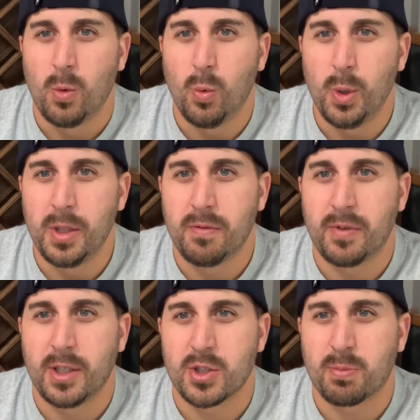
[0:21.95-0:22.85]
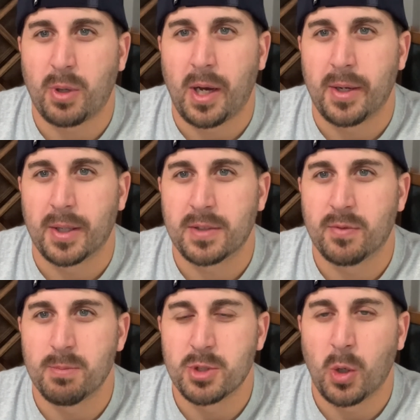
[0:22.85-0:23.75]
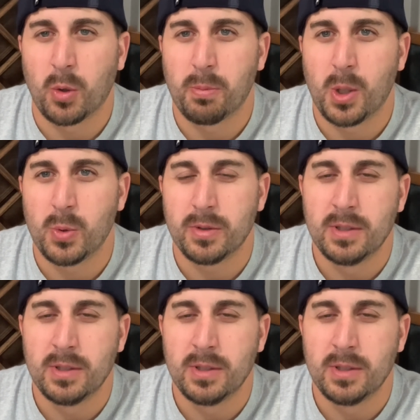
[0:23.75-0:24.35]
wood finish product from Total Boat.